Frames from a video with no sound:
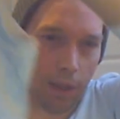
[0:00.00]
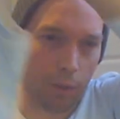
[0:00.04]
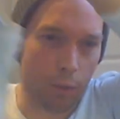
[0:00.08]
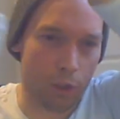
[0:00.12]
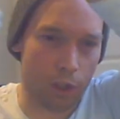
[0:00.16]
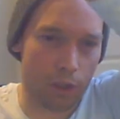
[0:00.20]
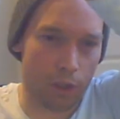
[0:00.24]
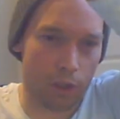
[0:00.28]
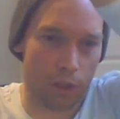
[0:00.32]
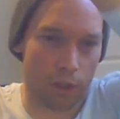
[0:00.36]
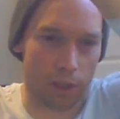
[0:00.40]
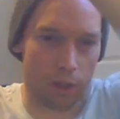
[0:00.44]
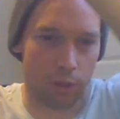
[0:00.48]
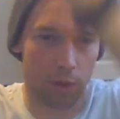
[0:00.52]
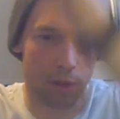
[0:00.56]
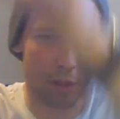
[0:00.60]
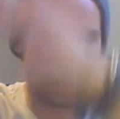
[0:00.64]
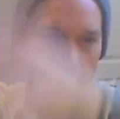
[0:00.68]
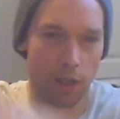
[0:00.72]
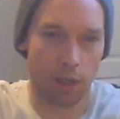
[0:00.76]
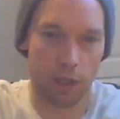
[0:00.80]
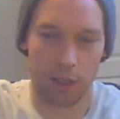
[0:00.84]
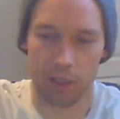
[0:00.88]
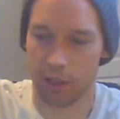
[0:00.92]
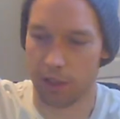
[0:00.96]
which looks really
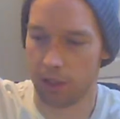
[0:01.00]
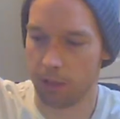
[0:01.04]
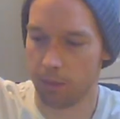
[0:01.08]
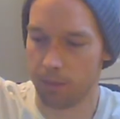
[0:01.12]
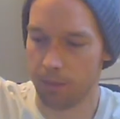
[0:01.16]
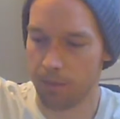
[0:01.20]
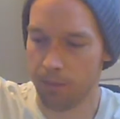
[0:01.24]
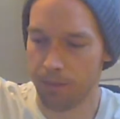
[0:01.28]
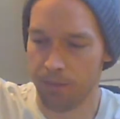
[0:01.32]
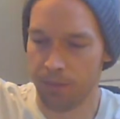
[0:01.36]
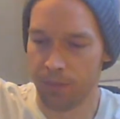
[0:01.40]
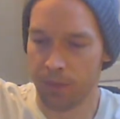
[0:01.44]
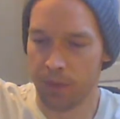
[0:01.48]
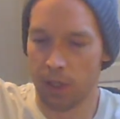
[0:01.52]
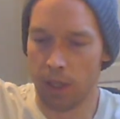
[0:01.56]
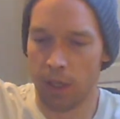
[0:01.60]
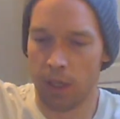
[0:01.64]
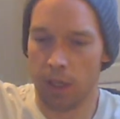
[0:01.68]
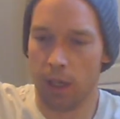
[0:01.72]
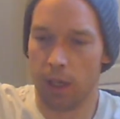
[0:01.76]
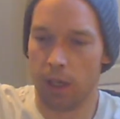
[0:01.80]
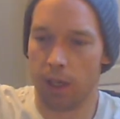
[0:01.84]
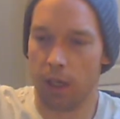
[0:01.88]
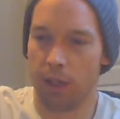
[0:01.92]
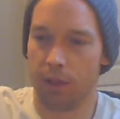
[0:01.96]
awesome.
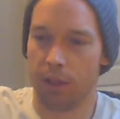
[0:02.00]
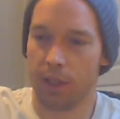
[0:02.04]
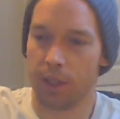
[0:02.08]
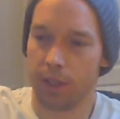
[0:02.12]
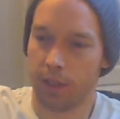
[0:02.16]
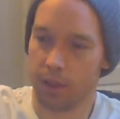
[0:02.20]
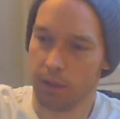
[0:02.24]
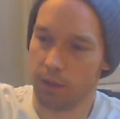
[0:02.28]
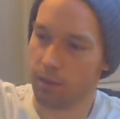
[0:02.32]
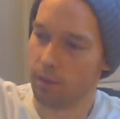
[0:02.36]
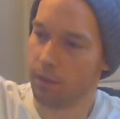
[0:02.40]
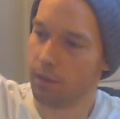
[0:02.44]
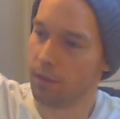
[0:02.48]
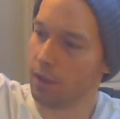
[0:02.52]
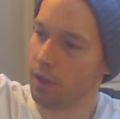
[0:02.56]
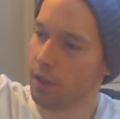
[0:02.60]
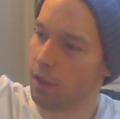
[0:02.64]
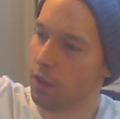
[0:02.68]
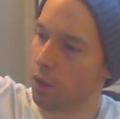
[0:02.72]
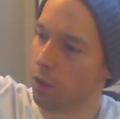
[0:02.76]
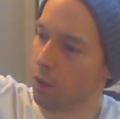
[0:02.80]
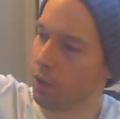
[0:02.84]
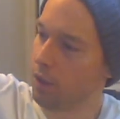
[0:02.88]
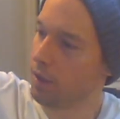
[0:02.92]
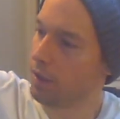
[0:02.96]

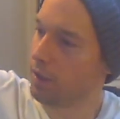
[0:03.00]
These